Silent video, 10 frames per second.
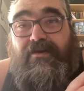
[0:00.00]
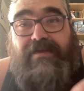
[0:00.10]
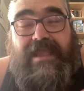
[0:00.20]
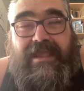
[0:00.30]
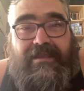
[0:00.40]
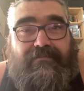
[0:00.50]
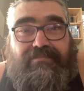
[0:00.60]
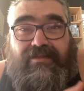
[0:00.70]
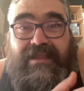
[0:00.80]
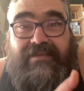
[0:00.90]
okay
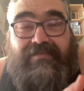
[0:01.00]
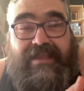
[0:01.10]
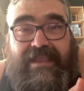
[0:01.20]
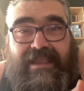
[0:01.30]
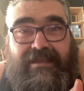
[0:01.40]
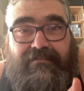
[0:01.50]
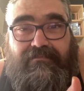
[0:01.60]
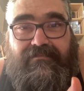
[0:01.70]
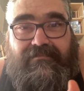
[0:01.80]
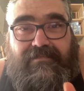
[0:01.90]
playing the
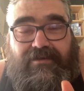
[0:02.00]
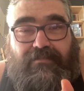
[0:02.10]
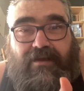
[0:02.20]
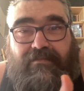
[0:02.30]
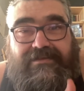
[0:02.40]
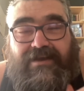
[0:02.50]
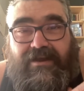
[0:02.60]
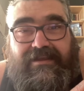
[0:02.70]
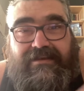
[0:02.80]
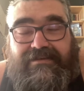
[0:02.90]
game, you're probably
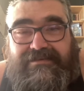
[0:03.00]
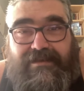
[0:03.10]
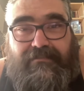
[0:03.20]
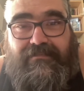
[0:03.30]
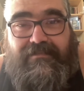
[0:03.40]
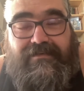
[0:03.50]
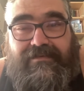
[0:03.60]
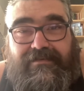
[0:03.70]
talking to some